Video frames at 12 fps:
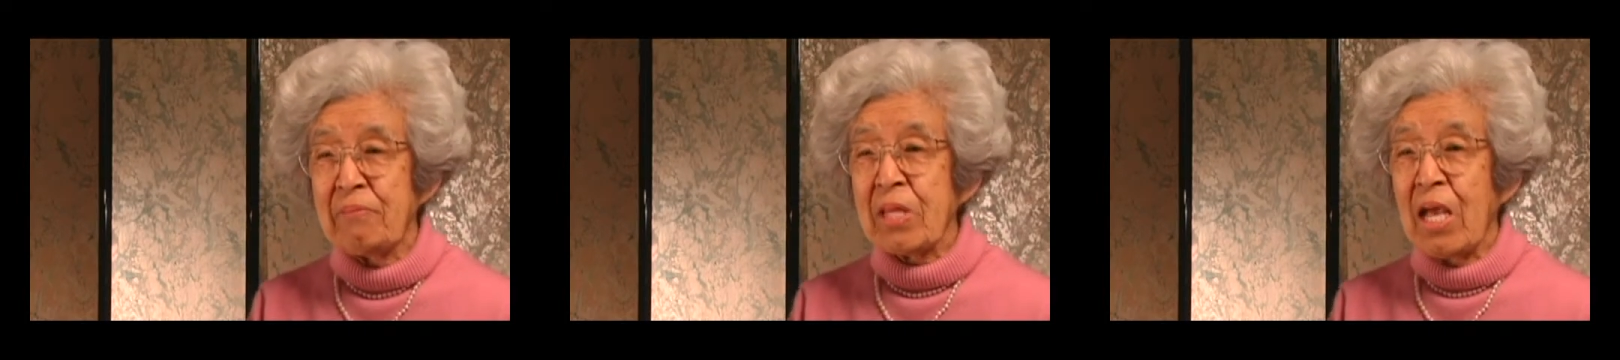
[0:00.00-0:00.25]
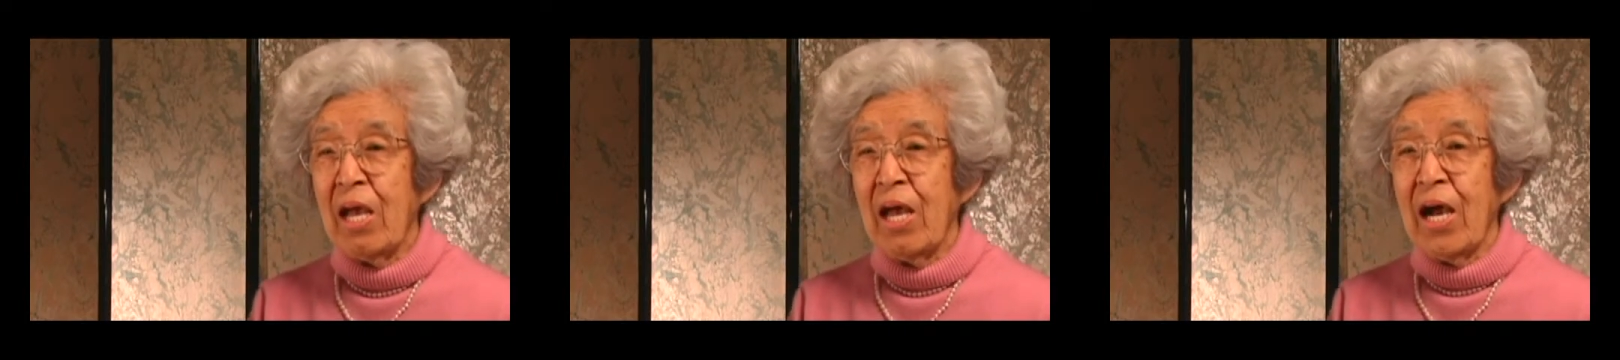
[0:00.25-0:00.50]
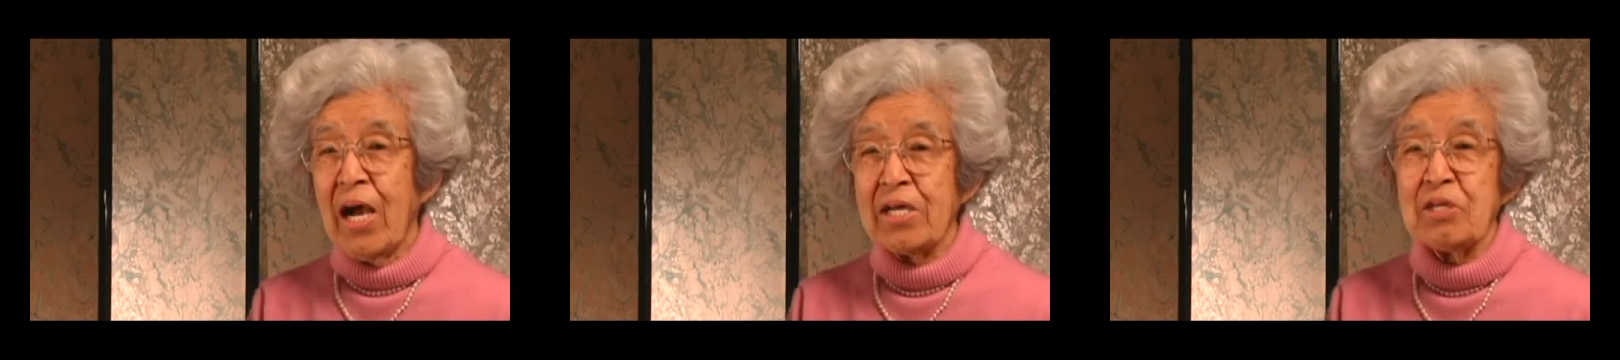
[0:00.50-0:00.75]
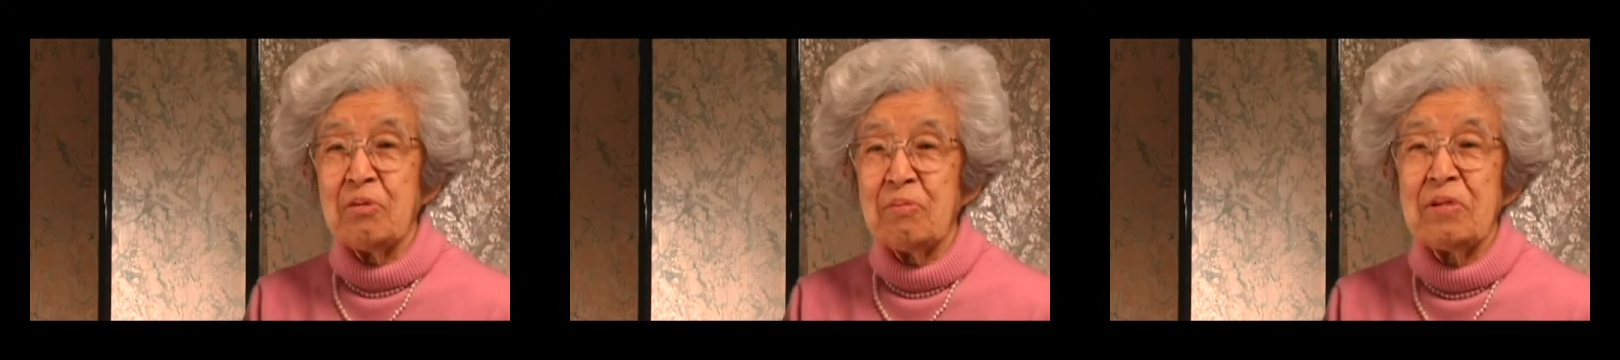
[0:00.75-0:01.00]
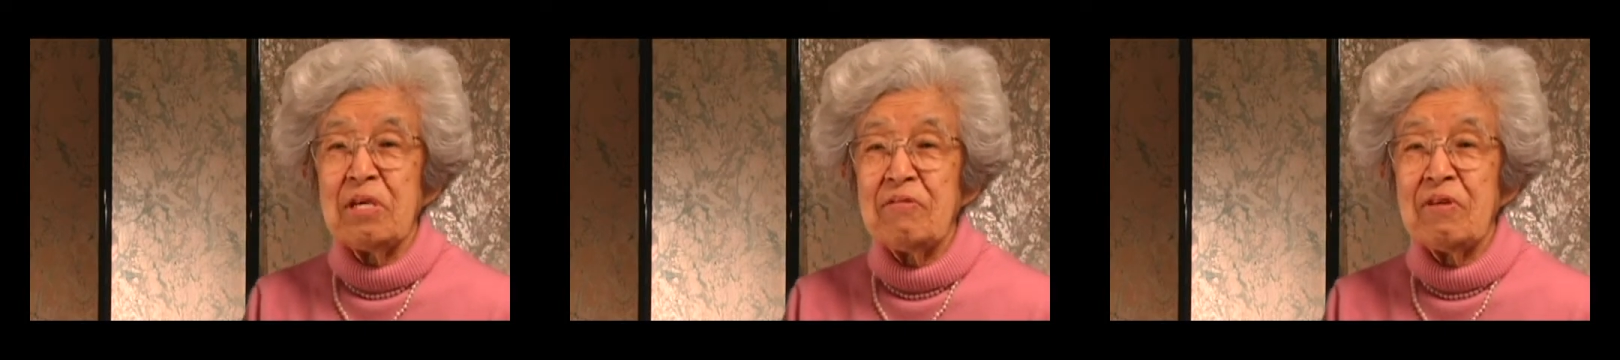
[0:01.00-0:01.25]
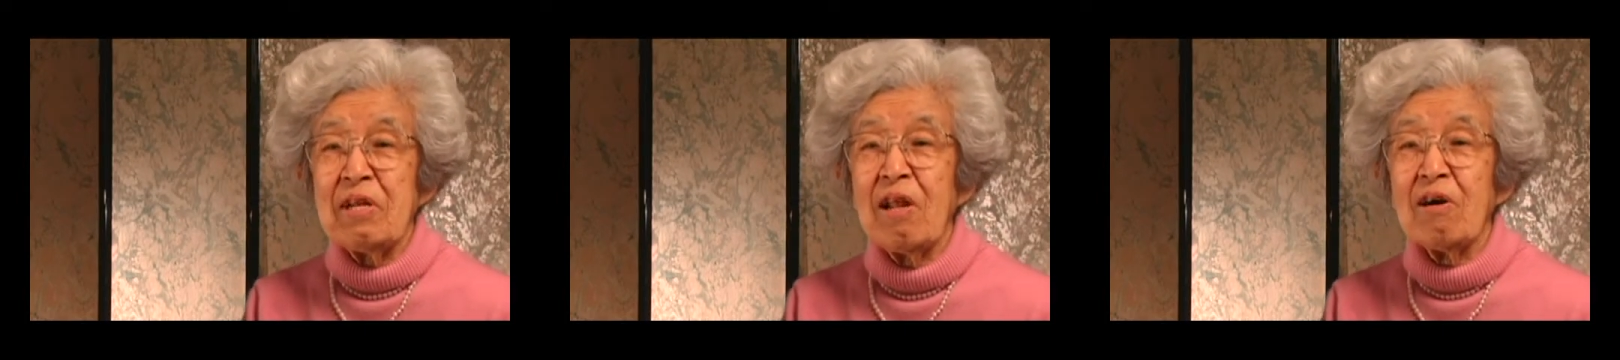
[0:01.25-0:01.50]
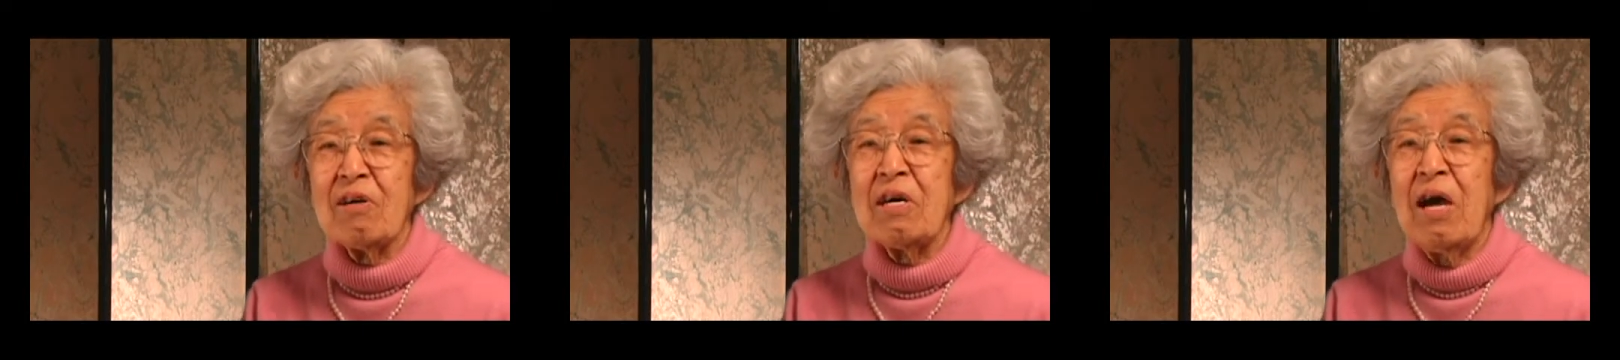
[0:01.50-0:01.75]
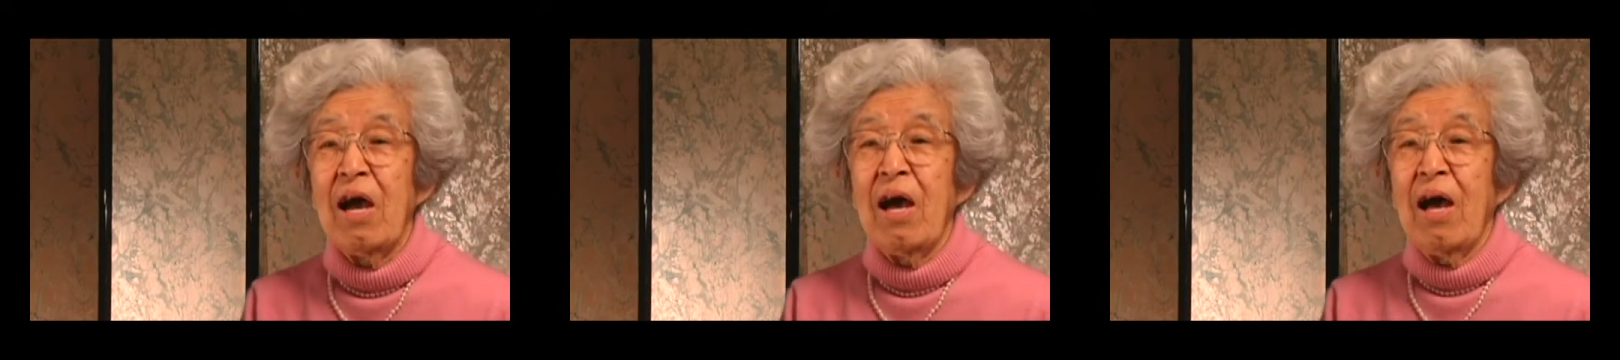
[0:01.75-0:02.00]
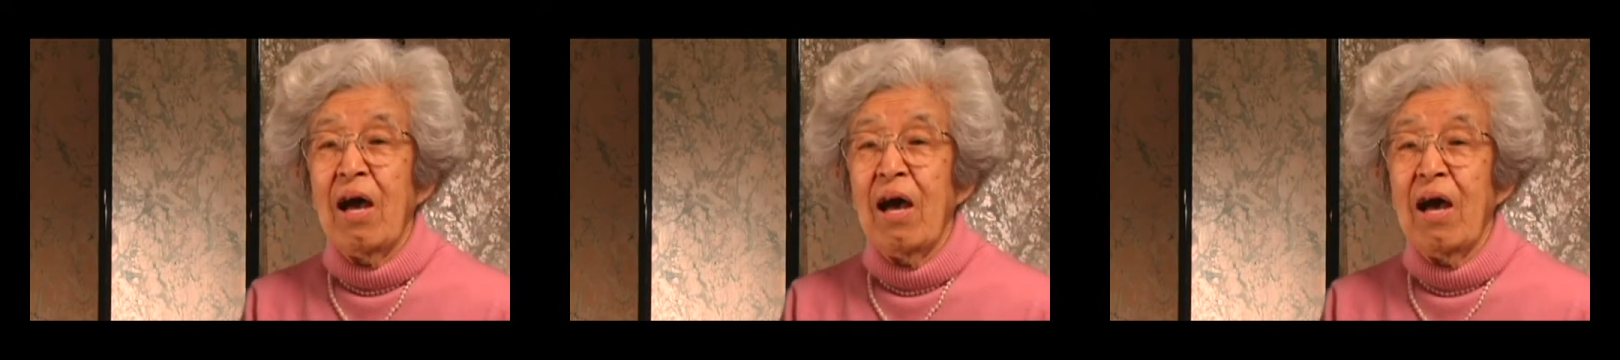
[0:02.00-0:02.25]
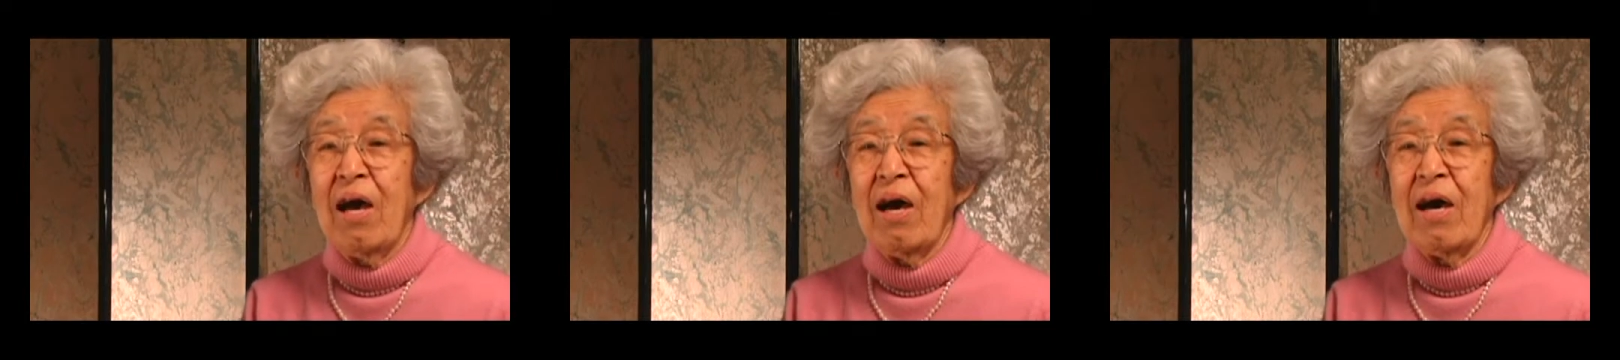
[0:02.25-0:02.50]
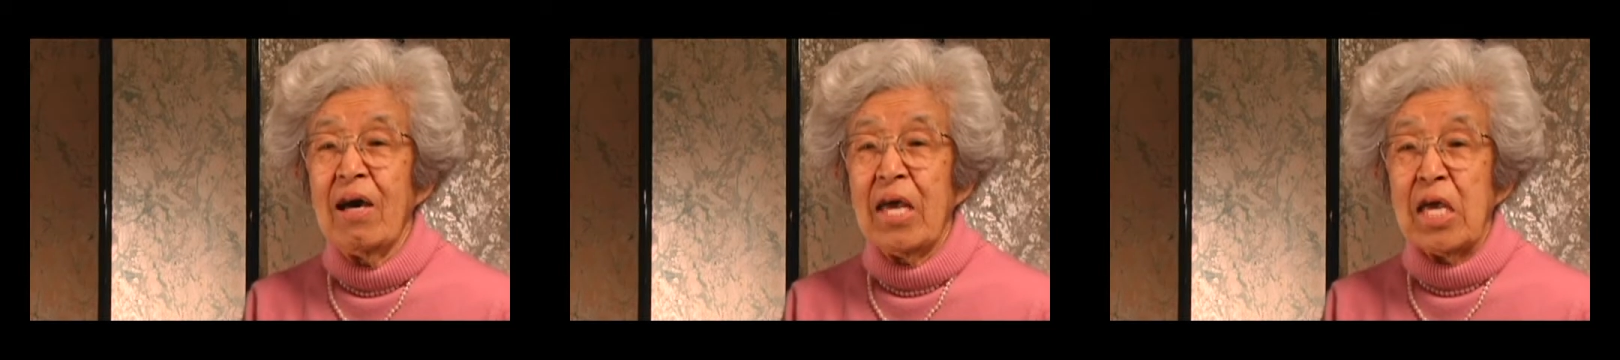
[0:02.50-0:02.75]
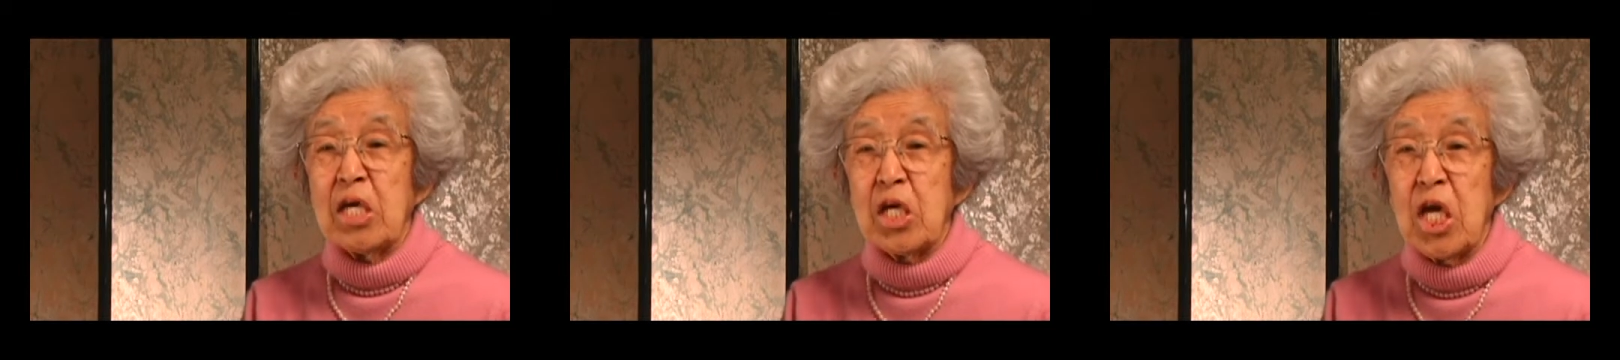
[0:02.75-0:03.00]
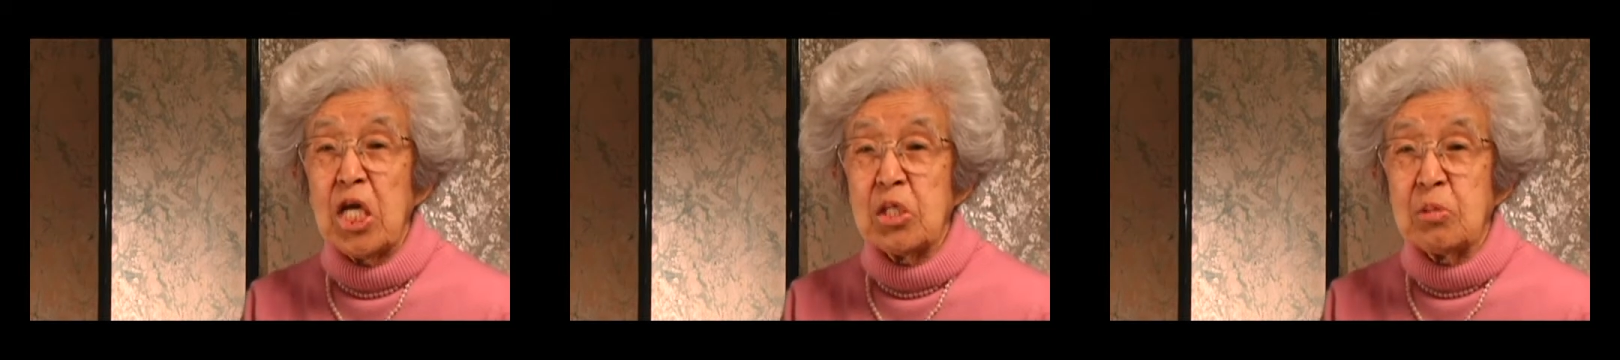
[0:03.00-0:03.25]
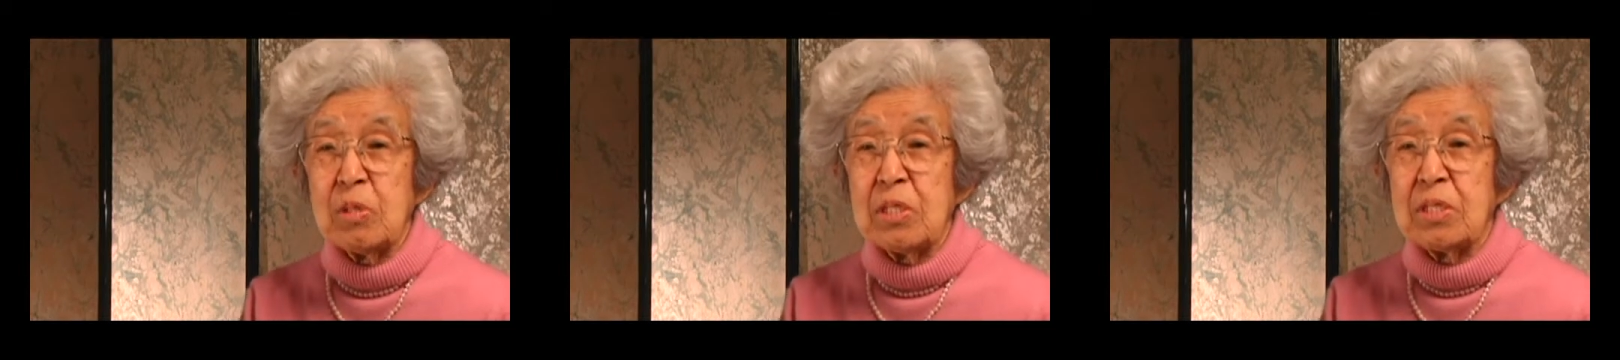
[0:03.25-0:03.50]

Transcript: I don't believe in long engagements.